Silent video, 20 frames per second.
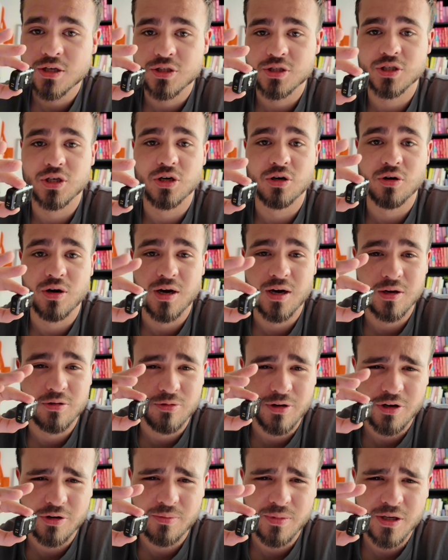So I
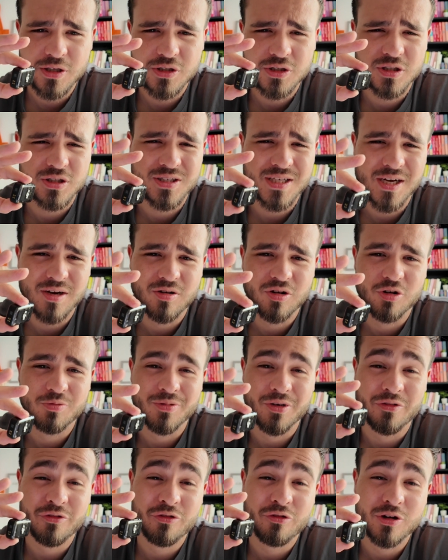recommend you to
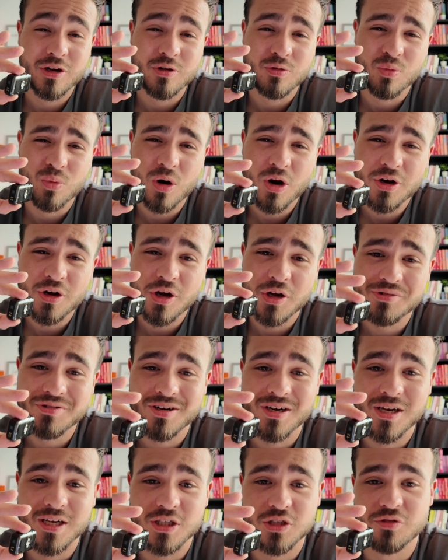download my free
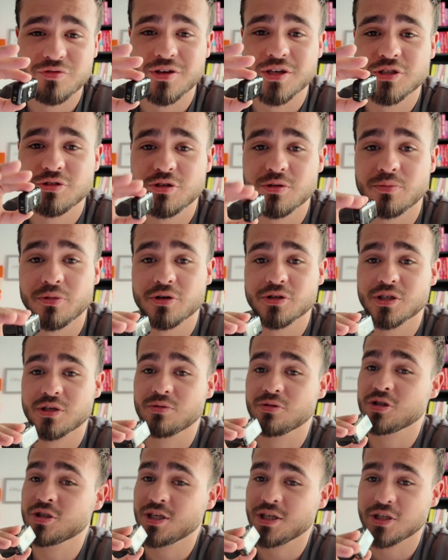100 list of history books
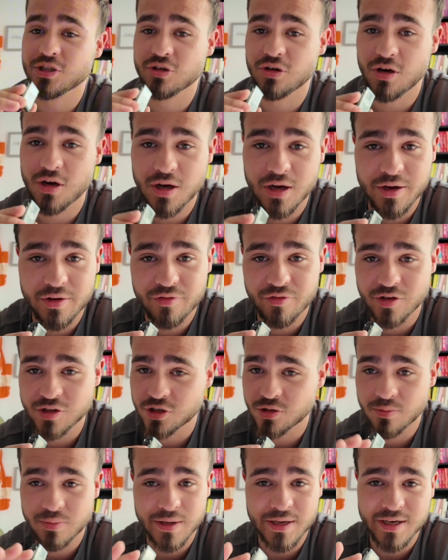that will change your life.
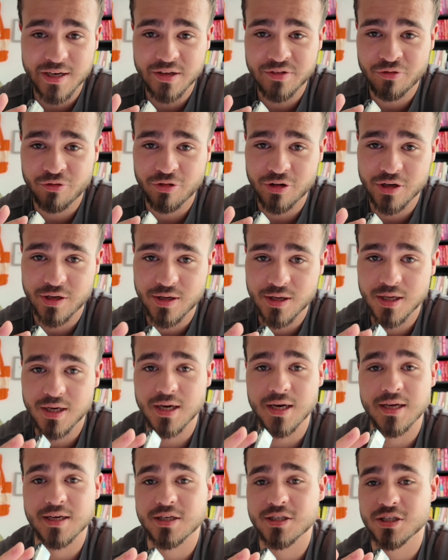It's completely free,
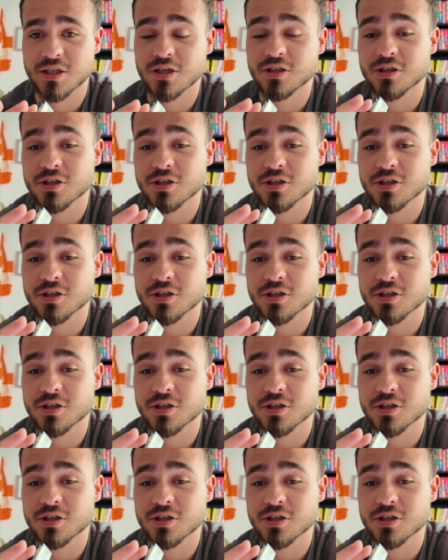links in the